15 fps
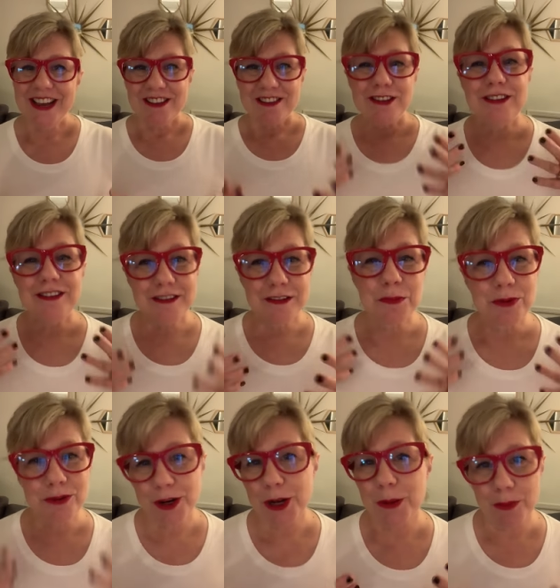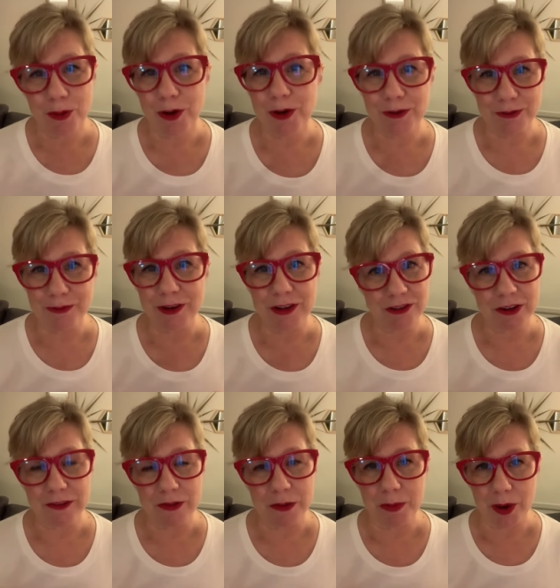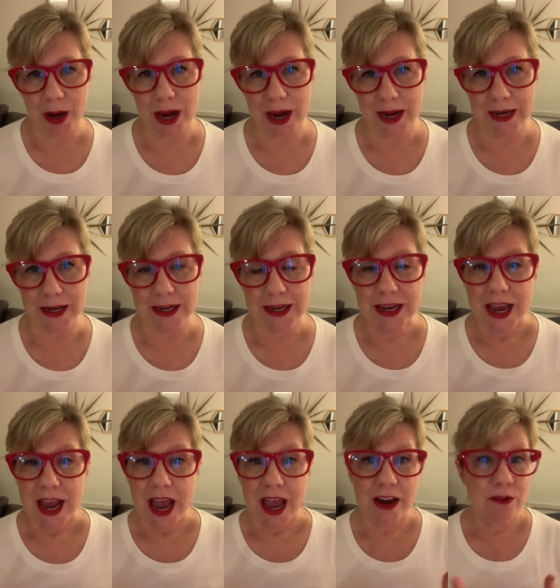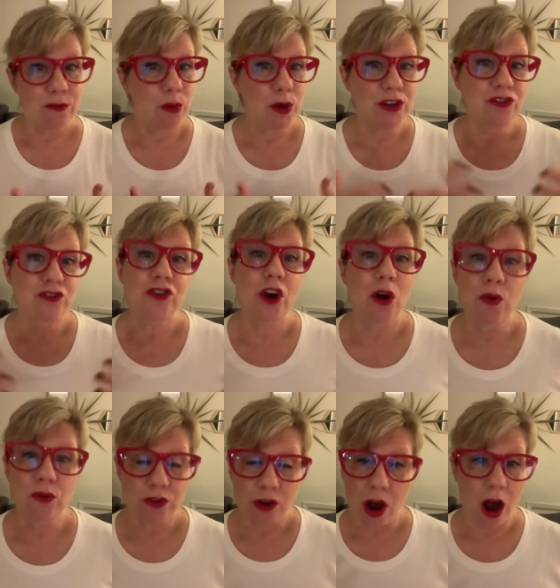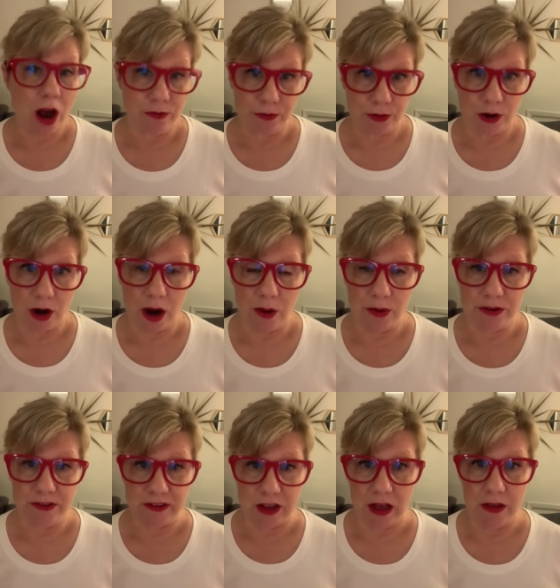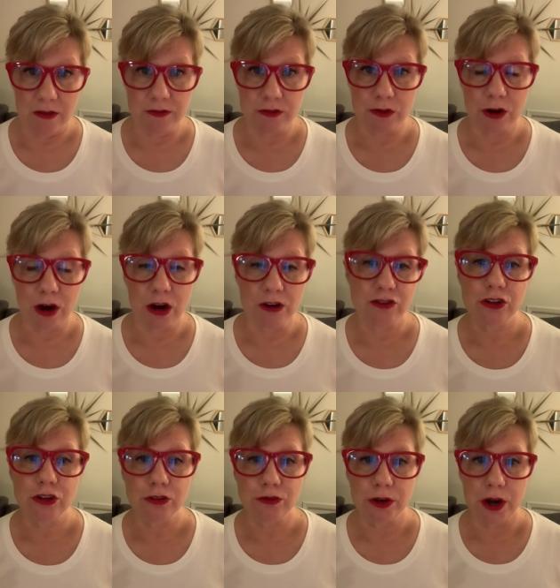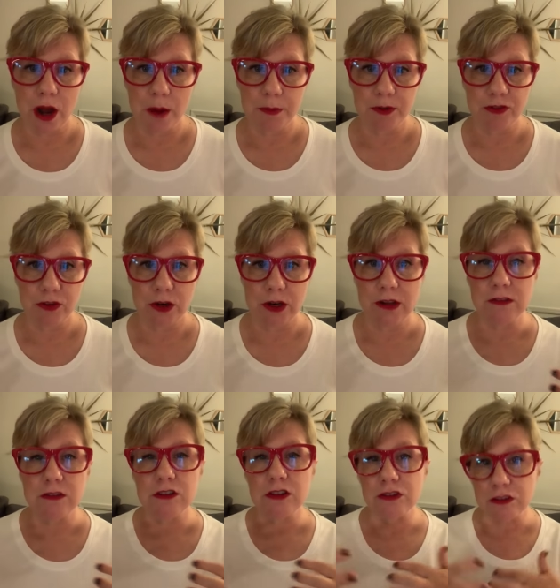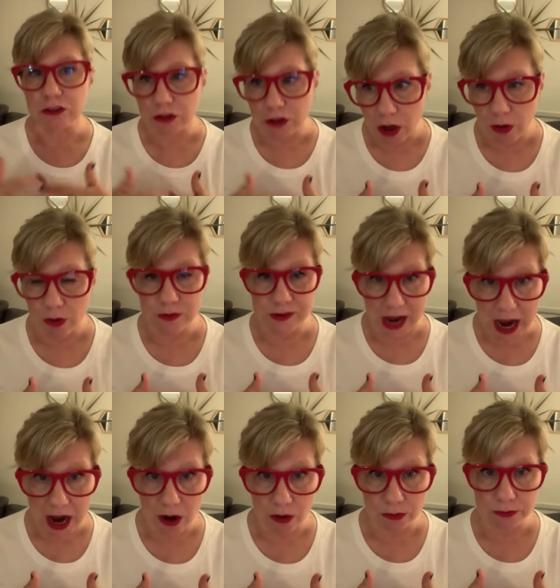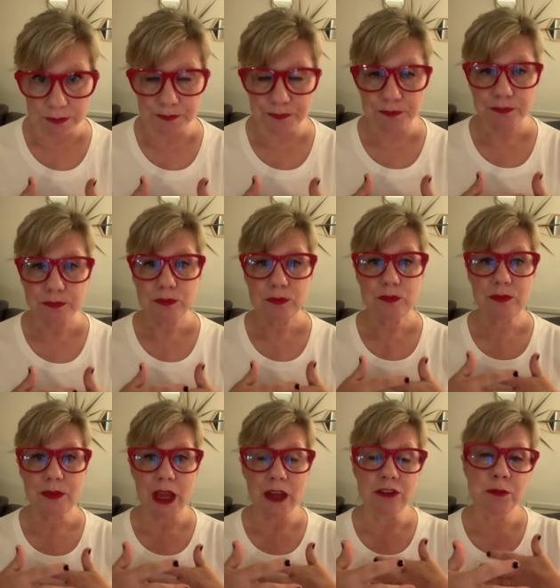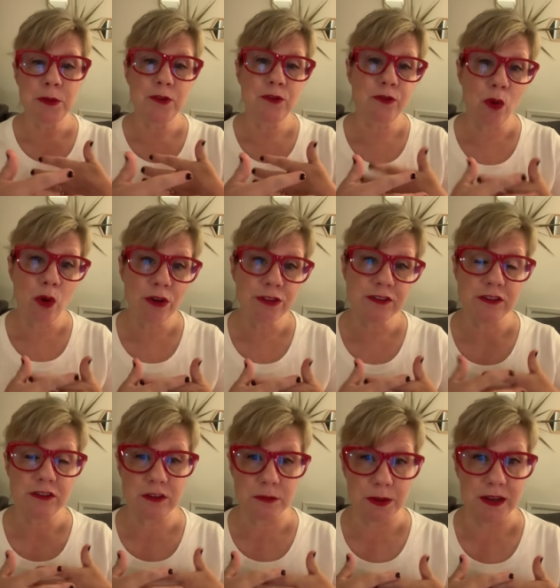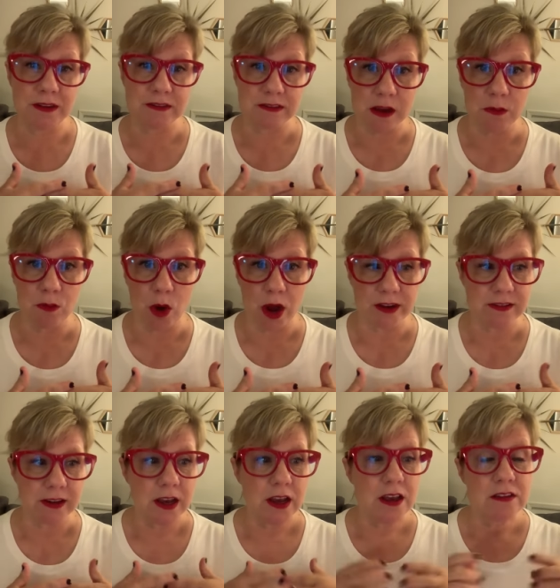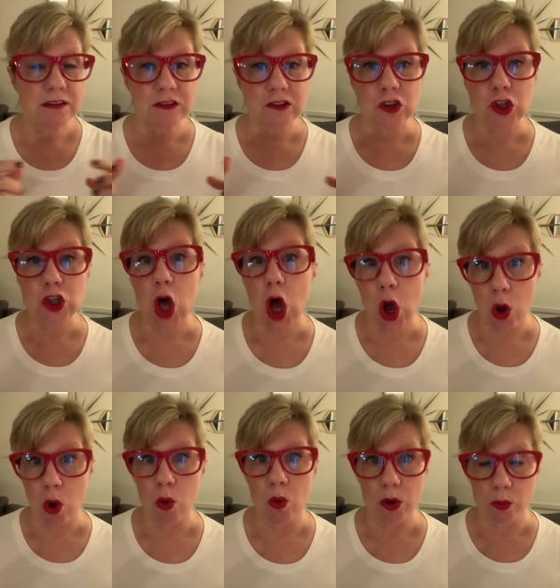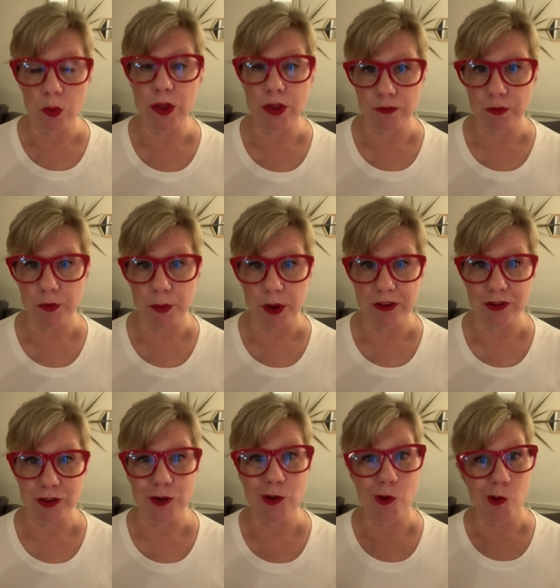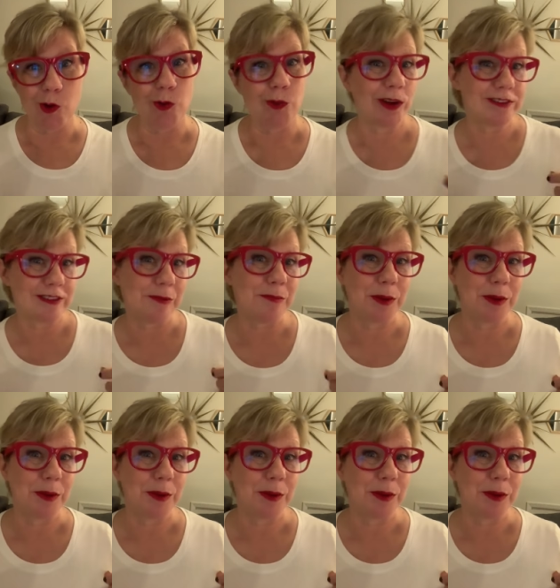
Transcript: So, this is a pretty important region of the brain. And if we don't offer ourselves or our children opportunities to slow down and to be forced to be somewhat slow with information, or what some